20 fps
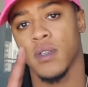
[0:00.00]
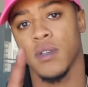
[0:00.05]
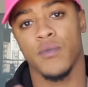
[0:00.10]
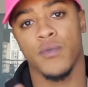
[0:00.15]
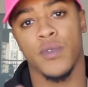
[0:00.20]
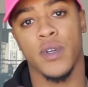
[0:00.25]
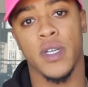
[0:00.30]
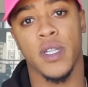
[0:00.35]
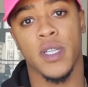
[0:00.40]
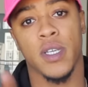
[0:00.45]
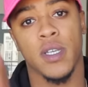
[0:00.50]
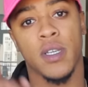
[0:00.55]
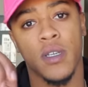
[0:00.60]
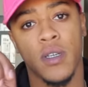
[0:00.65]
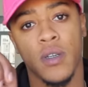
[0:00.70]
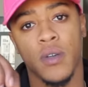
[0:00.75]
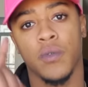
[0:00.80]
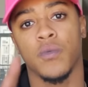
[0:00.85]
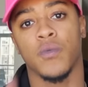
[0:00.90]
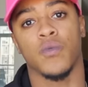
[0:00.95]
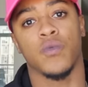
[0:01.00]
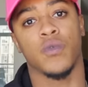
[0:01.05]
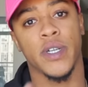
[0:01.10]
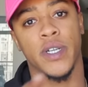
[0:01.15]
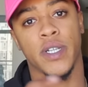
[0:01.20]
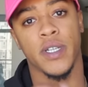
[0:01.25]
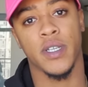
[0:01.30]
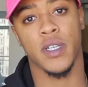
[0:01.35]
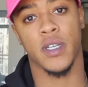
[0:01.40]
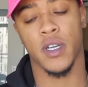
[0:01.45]
Really,
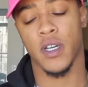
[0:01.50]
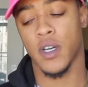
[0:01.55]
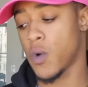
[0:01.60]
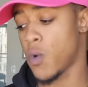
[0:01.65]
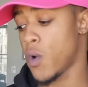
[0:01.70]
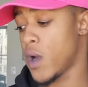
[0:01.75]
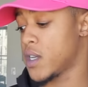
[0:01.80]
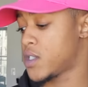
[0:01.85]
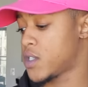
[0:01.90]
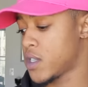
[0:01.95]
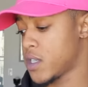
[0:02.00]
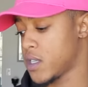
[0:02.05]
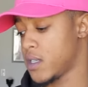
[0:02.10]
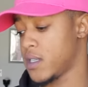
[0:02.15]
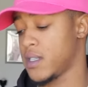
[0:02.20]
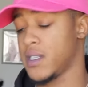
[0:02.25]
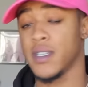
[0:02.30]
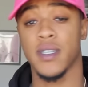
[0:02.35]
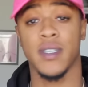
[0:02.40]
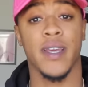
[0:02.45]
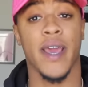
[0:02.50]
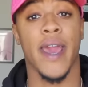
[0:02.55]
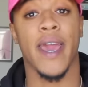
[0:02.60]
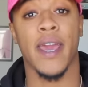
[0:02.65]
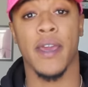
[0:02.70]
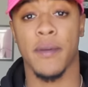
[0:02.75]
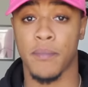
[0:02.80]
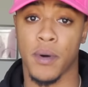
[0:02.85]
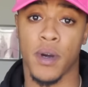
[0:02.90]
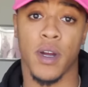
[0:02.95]
really good question,
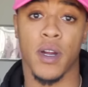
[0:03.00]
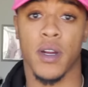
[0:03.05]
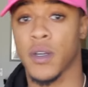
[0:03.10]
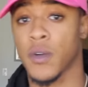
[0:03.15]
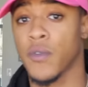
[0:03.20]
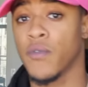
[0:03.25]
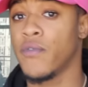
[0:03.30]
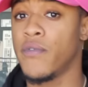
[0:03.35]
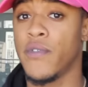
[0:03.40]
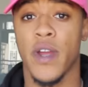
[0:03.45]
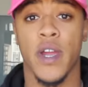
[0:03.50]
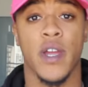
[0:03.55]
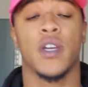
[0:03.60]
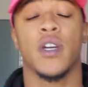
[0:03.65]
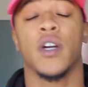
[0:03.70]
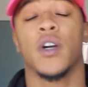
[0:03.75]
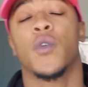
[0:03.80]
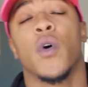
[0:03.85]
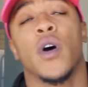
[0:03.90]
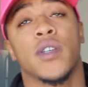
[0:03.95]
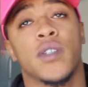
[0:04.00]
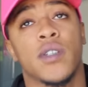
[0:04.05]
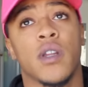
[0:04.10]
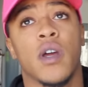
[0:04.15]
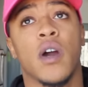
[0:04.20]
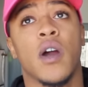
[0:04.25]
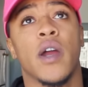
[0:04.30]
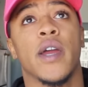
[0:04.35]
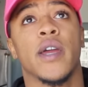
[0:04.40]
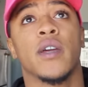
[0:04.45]
D-A-Bar. Very good
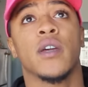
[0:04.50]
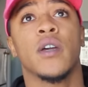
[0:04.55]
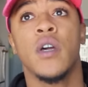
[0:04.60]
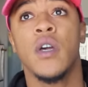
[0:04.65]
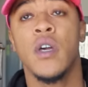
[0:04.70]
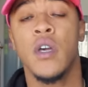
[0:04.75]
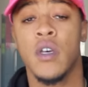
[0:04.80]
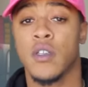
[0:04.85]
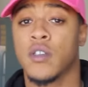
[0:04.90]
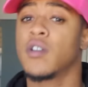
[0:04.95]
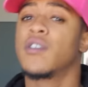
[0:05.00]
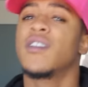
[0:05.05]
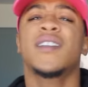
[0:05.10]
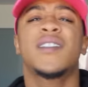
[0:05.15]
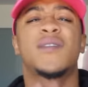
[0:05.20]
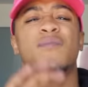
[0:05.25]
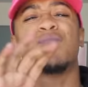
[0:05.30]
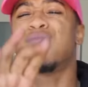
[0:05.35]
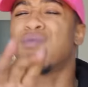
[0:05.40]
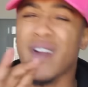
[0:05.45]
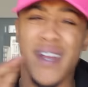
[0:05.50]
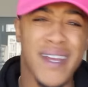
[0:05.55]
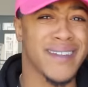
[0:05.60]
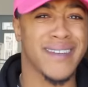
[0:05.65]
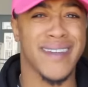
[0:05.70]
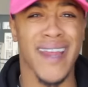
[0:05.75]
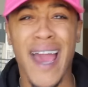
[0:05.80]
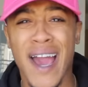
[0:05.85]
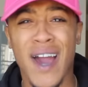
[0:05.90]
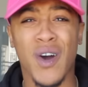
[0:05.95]
question. Alright, so let's
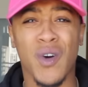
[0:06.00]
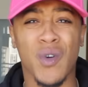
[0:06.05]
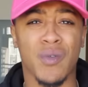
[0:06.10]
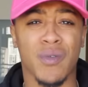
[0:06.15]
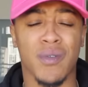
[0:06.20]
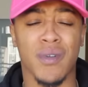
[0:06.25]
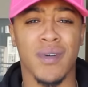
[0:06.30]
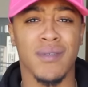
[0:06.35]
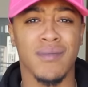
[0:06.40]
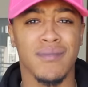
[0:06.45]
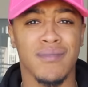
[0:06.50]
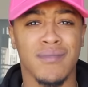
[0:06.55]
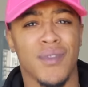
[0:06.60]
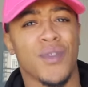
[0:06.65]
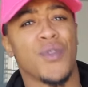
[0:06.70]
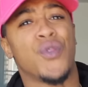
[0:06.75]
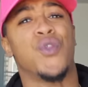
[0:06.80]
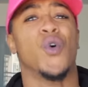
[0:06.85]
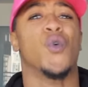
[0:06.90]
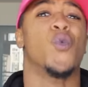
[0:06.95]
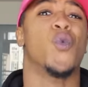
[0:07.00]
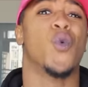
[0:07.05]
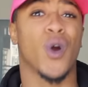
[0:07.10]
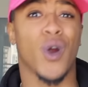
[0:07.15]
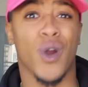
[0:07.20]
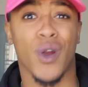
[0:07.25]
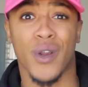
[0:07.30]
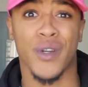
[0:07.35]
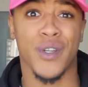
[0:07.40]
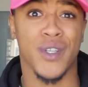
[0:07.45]
break down the
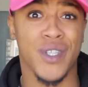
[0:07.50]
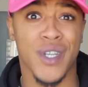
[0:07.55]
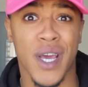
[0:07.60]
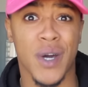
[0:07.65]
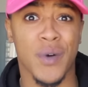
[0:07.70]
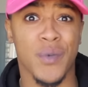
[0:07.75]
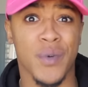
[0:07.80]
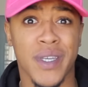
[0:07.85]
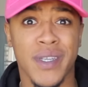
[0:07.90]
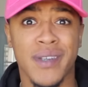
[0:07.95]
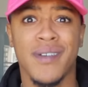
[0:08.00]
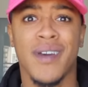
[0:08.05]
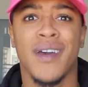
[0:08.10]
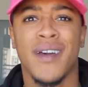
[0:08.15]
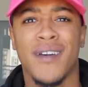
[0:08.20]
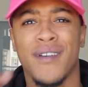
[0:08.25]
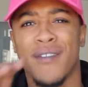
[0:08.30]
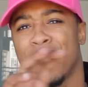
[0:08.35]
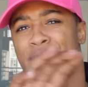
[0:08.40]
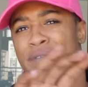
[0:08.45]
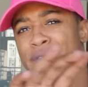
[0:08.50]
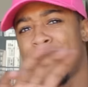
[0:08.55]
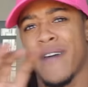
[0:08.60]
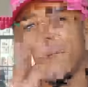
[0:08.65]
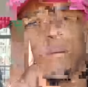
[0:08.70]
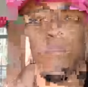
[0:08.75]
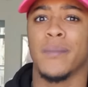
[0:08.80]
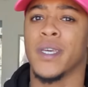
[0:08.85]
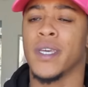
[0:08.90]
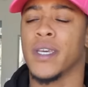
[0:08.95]
word, shall we?
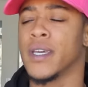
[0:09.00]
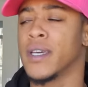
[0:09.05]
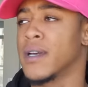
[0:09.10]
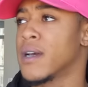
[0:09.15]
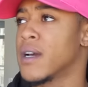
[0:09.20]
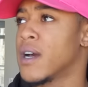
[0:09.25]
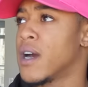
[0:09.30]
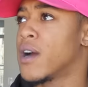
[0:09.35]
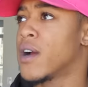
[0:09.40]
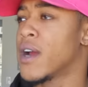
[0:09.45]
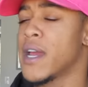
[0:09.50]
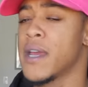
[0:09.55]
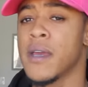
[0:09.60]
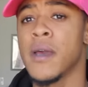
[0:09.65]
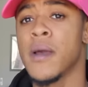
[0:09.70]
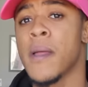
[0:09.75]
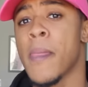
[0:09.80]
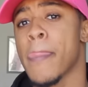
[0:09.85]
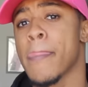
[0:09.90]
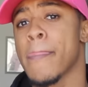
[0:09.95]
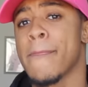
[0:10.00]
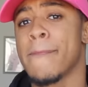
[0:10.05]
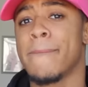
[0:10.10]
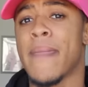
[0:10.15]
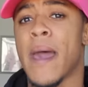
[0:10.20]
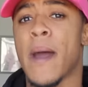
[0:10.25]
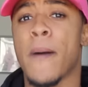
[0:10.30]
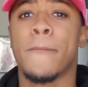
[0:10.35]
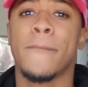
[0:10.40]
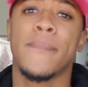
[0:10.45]
Femi. Alright?
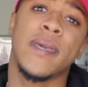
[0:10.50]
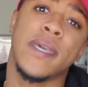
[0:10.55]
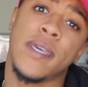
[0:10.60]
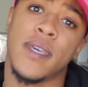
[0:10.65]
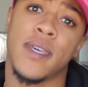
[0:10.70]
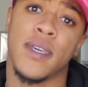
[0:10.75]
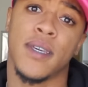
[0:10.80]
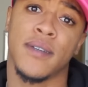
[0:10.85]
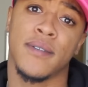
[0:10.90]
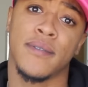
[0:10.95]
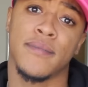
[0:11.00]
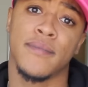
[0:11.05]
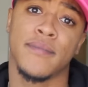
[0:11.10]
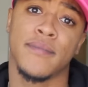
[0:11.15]
Now me.